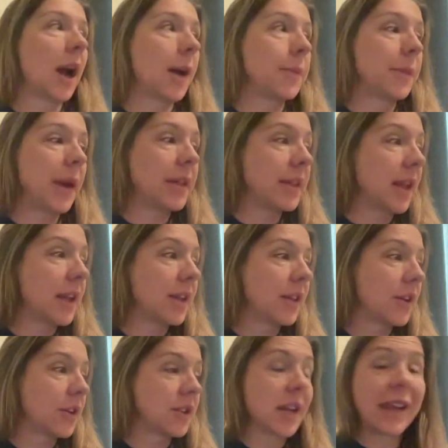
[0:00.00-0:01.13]
And then
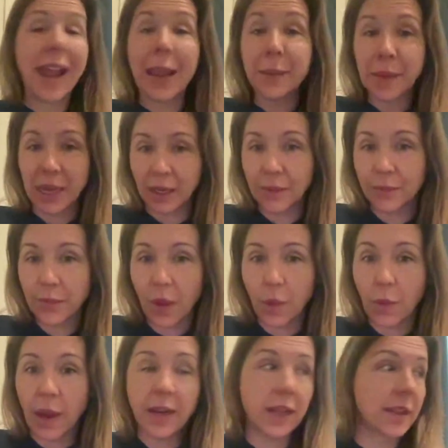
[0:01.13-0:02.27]
there's gaming,
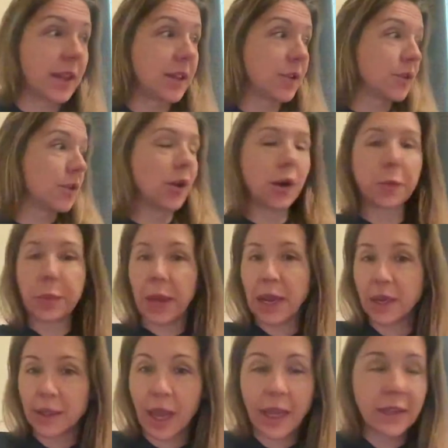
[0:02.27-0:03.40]
right? And then there's
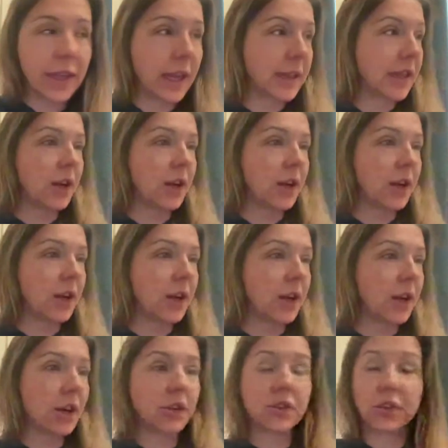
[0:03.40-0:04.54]
LARPing, and then there's
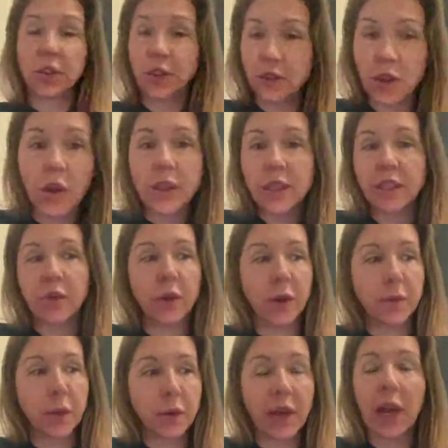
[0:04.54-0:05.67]
all these
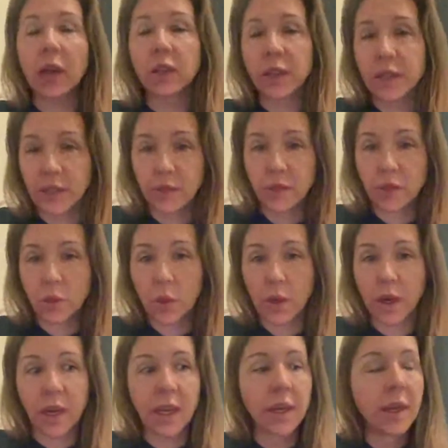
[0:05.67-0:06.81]
different modalities of
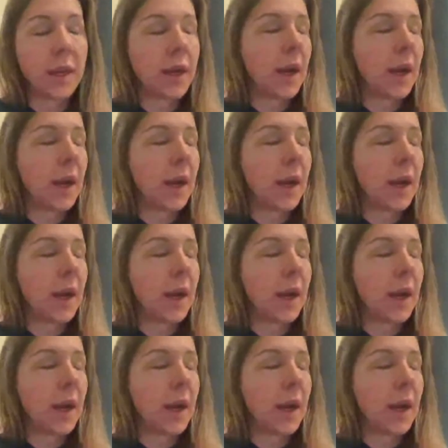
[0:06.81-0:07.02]
story.